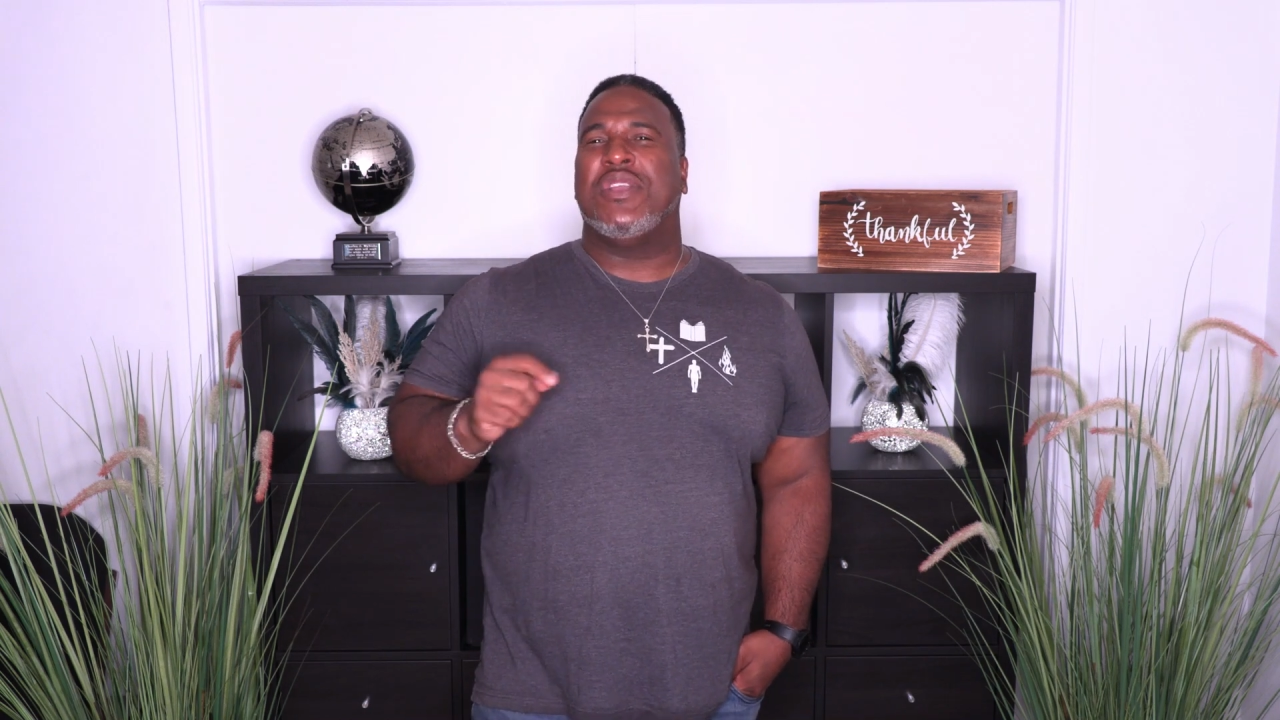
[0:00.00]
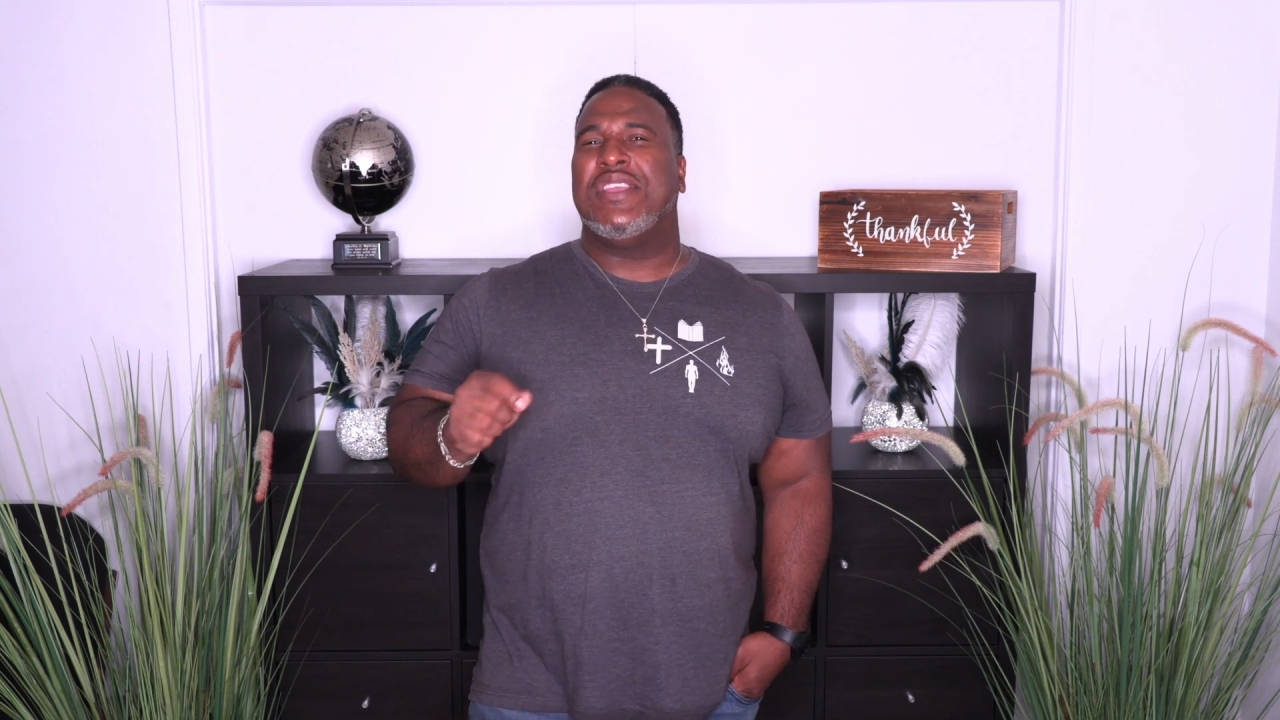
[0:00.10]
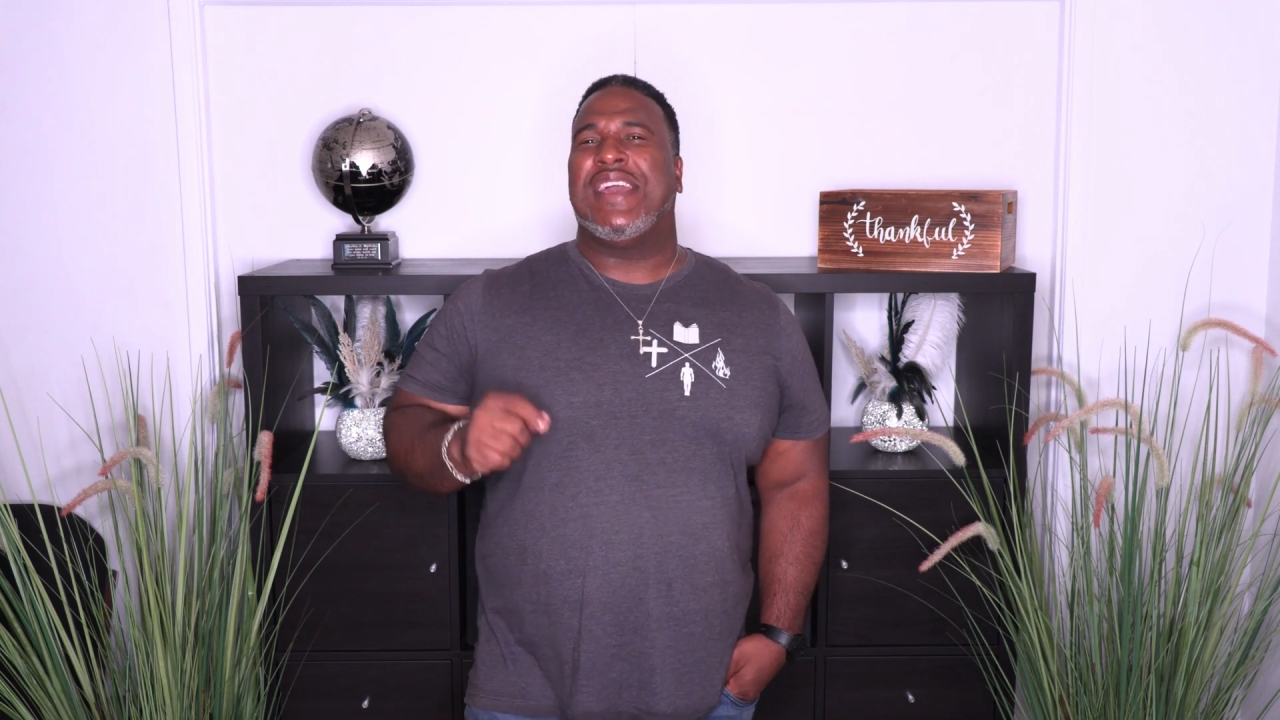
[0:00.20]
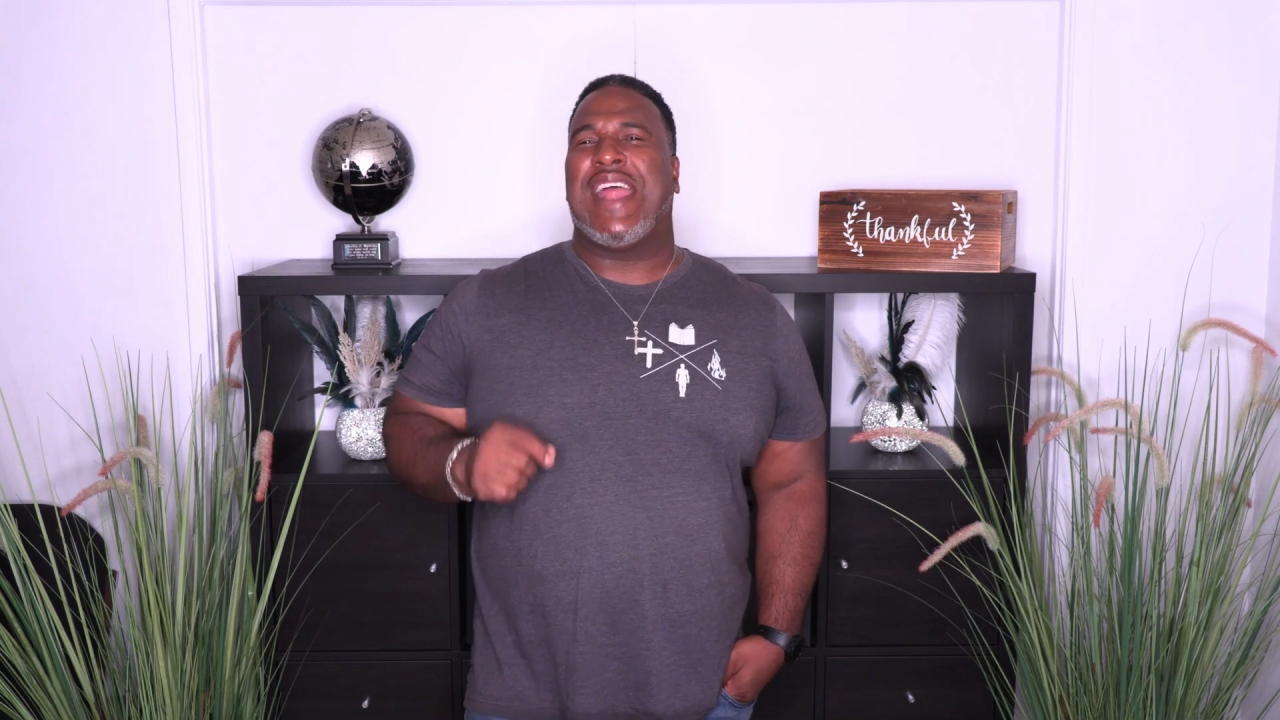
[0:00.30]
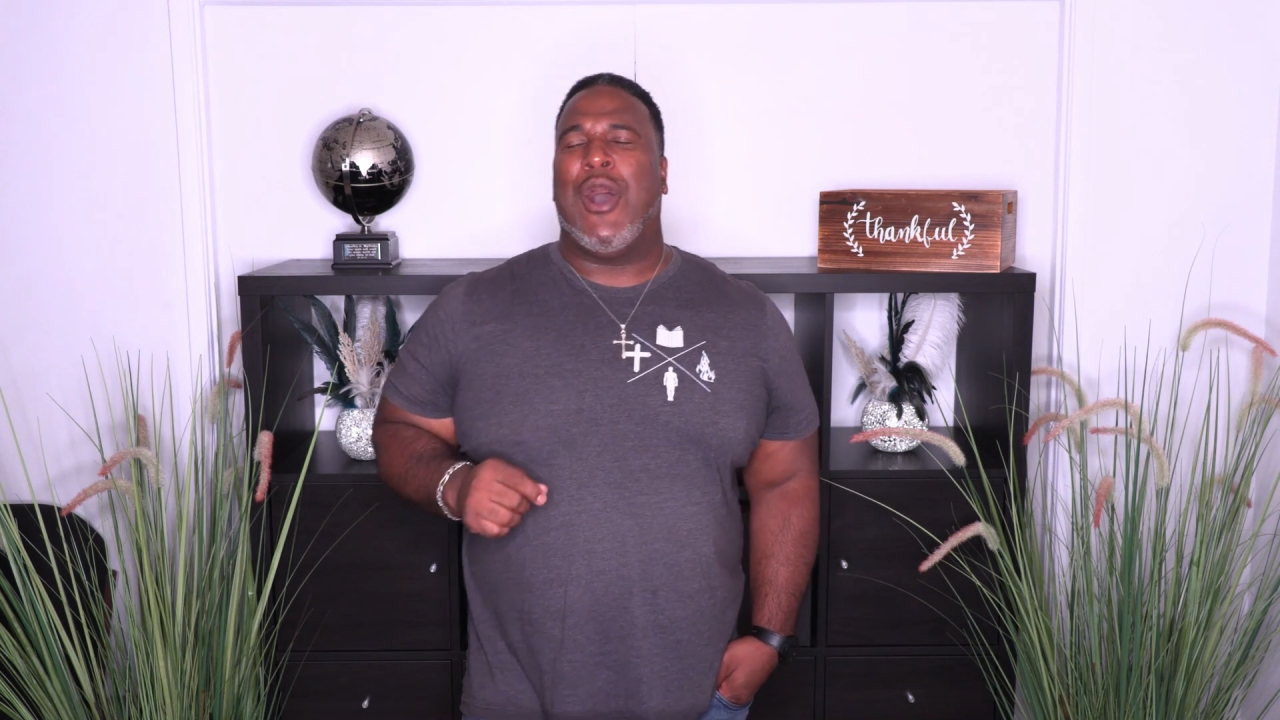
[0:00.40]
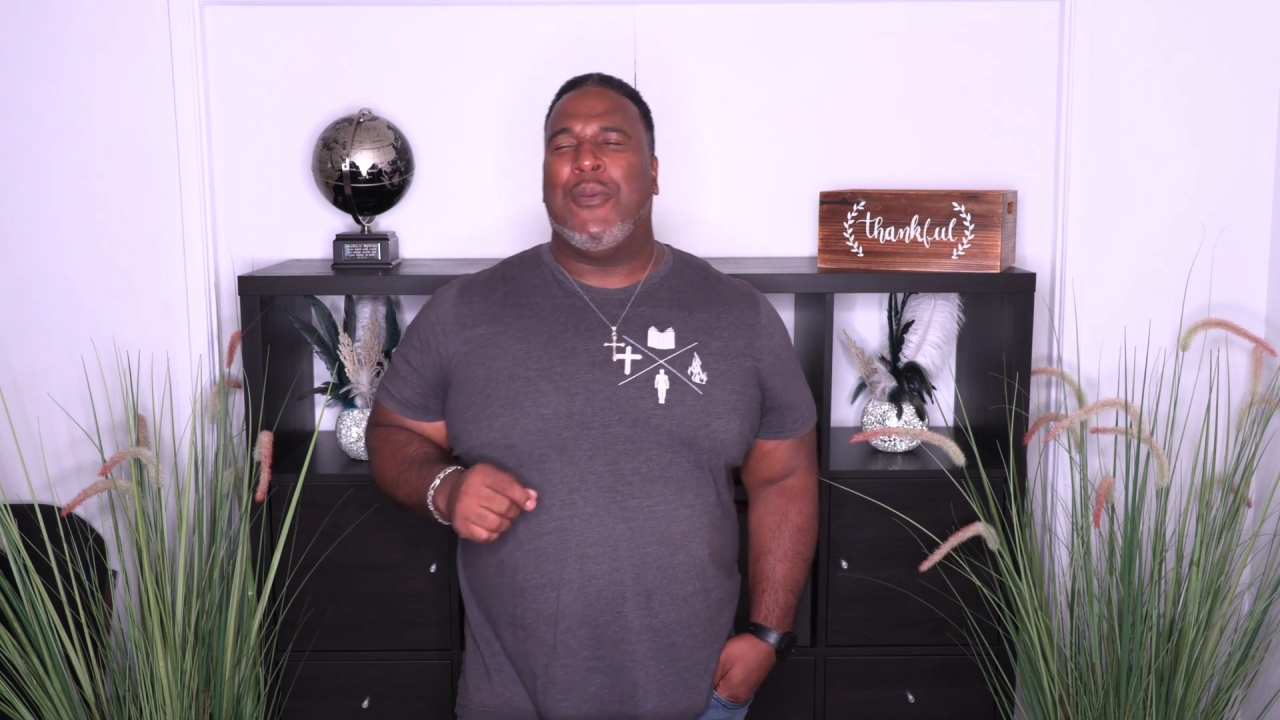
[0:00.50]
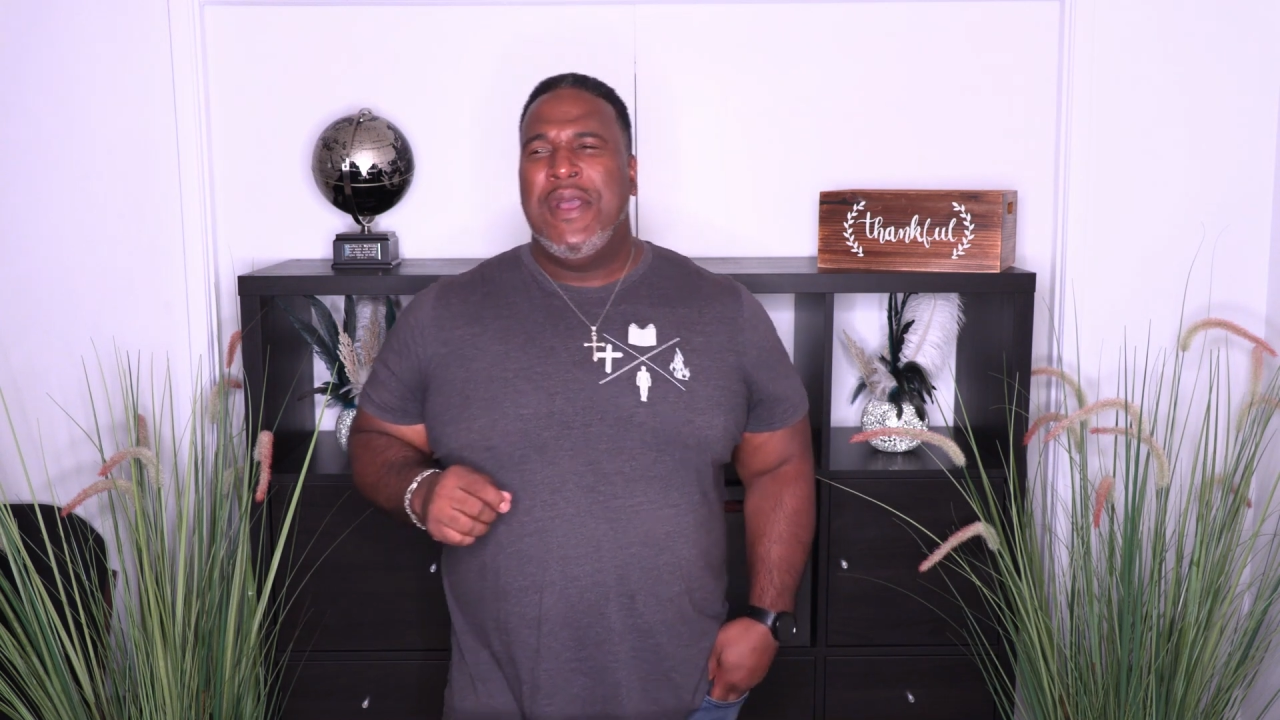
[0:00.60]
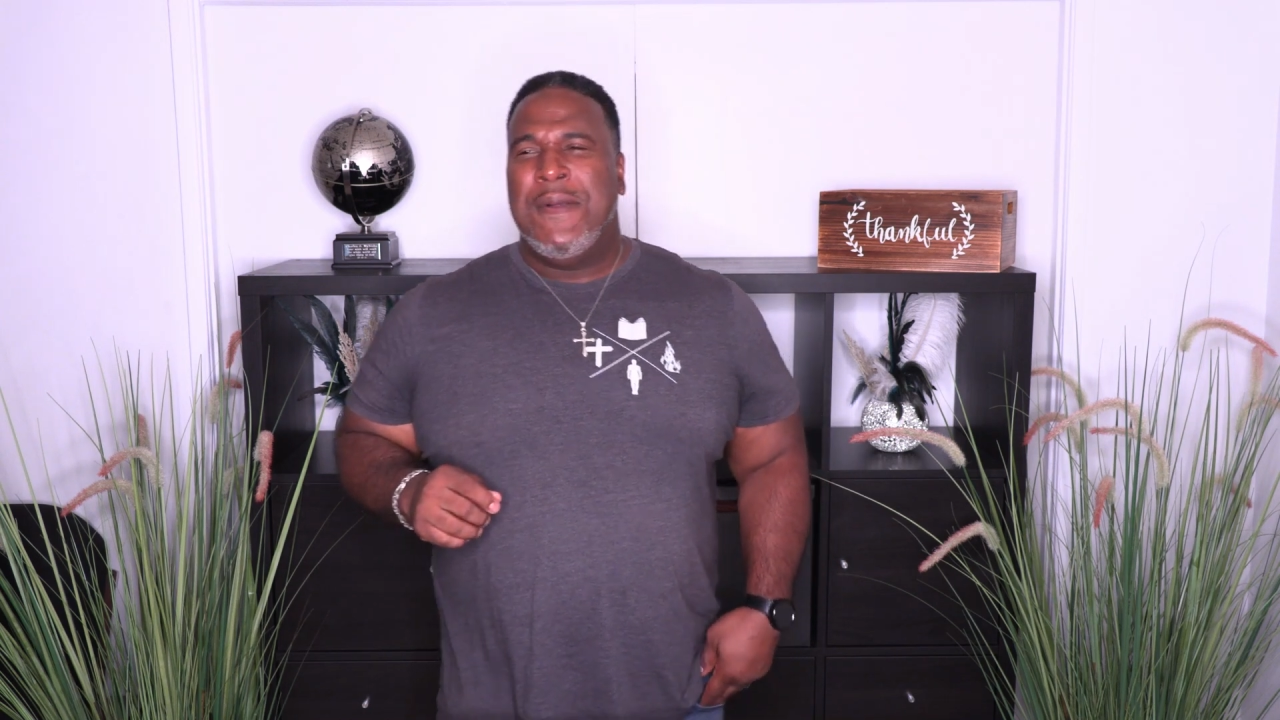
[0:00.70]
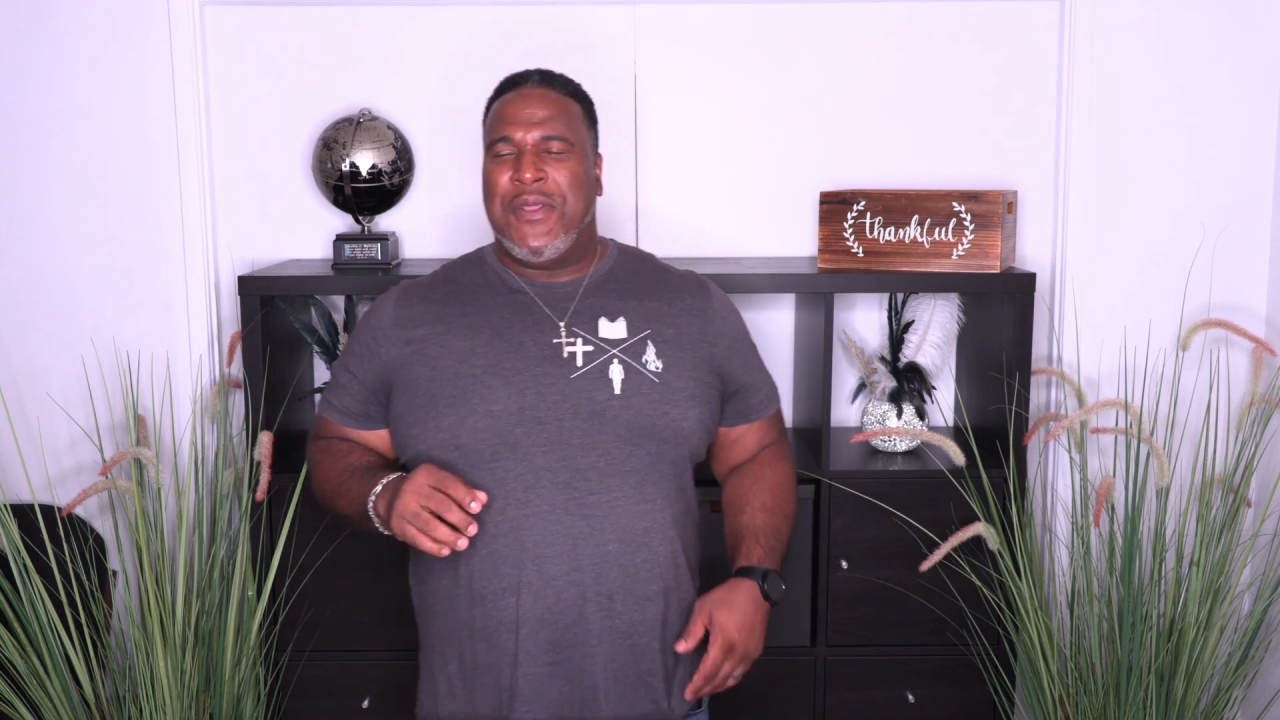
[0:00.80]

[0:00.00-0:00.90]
can get out.